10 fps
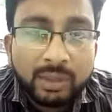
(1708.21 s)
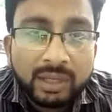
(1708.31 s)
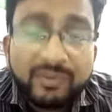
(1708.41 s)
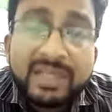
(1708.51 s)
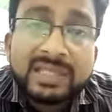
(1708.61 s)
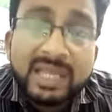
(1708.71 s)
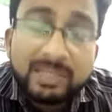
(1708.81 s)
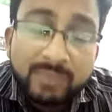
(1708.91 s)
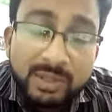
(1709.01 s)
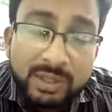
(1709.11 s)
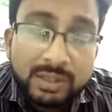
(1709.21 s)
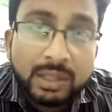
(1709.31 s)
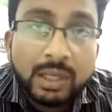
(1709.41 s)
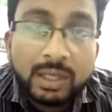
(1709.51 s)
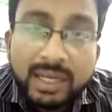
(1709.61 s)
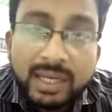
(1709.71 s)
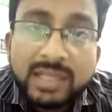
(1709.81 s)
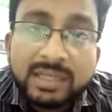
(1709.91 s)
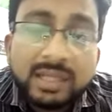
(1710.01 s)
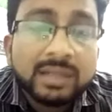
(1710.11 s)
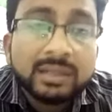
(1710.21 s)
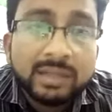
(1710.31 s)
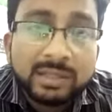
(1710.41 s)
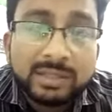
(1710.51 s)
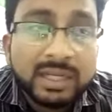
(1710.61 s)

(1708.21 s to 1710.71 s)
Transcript: If it is suspicious, there are certain things.